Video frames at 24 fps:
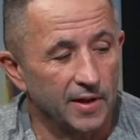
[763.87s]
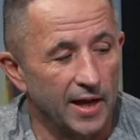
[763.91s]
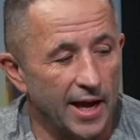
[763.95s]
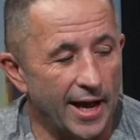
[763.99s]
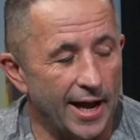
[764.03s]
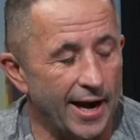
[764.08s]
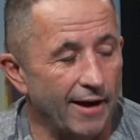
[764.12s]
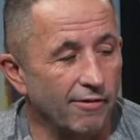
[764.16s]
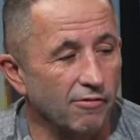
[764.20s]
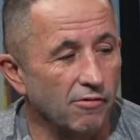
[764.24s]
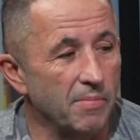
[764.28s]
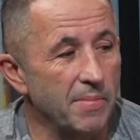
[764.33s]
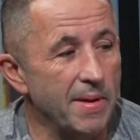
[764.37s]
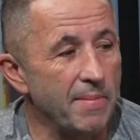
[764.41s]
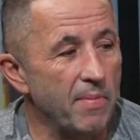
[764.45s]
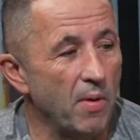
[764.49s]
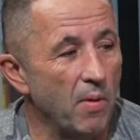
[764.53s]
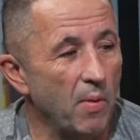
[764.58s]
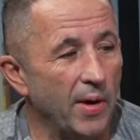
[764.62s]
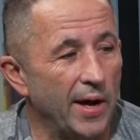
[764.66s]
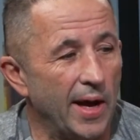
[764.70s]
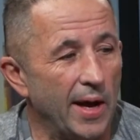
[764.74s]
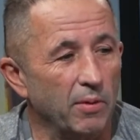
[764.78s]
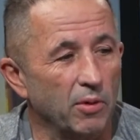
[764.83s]
And I remember
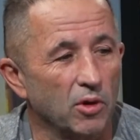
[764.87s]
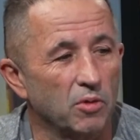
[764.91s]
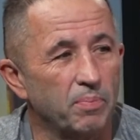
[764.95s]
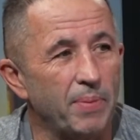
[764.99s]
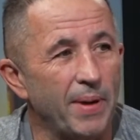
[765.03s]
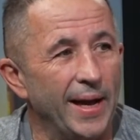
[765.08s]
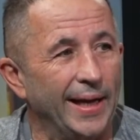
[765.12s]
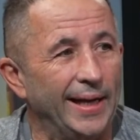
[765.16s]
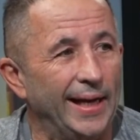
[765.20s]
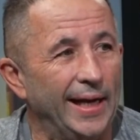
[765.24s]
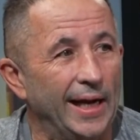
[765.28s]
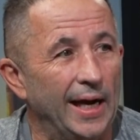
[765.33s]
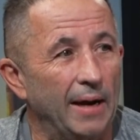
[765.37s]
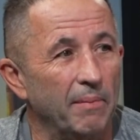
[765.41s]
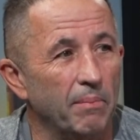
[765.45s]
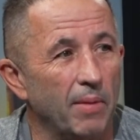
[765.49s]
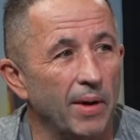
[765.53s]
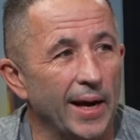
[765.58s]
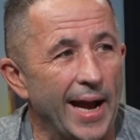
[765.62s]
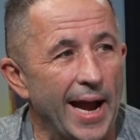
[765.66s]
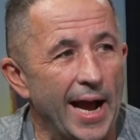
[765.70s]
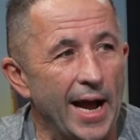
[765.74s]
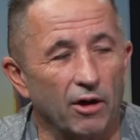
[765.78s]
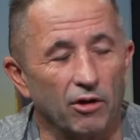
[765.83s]
when I was packing up my
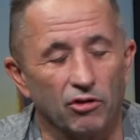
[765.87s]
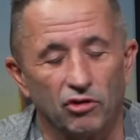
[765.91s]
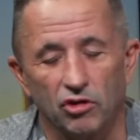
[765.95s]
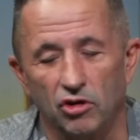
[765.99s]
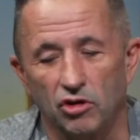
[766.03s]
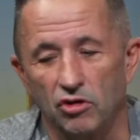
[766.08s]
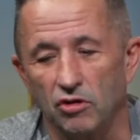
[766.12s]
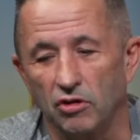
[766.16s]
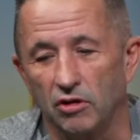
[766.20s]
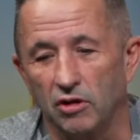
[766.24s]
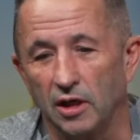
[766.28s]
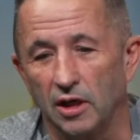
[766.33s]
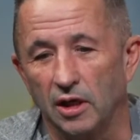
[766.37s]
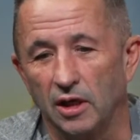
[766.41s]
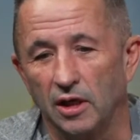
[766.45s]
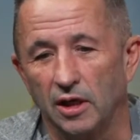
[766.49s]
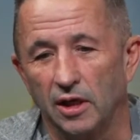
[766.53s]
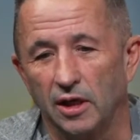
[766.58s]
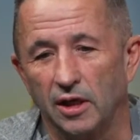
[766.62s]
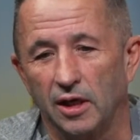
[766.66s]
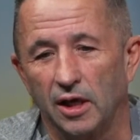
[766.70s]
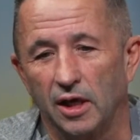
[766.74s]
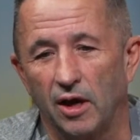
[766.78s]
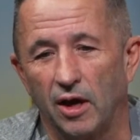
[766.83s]
house in New
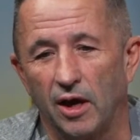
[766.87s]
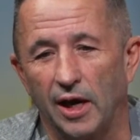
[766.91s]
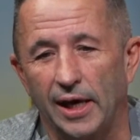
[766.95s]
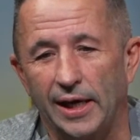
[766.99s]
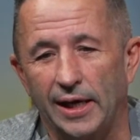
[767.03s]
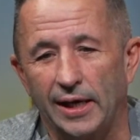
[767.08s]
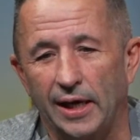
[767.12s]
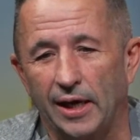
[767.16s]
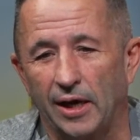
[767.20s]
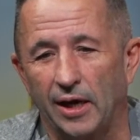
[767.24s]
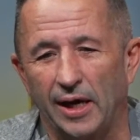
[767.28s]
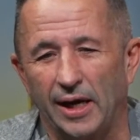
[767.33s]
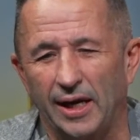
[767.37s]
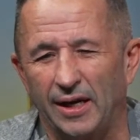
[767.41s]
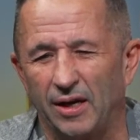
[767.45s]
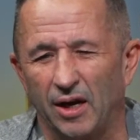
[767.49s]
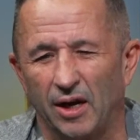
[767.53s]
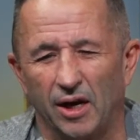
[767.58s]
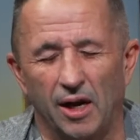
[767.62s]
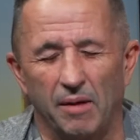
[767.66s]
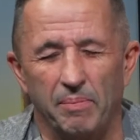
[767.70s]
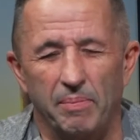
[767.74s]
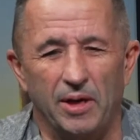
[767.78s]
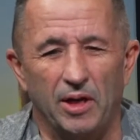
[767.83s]
Zealand, and
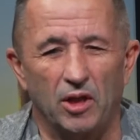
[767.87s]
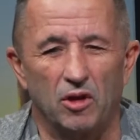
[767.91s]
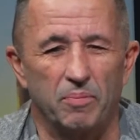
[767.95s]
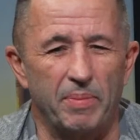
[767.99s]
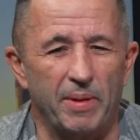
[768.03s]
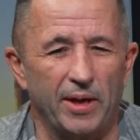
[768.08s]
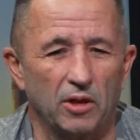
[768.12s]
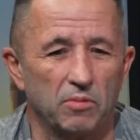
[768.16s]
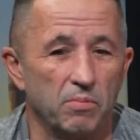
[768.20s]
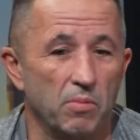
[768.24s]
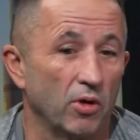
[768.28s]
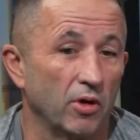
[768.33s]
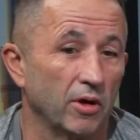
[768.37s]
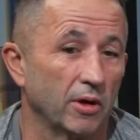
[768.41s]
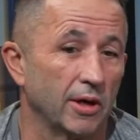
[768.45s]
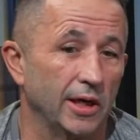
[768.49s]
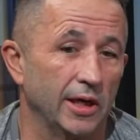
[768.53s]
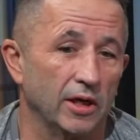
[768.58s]
I'd been spasmodically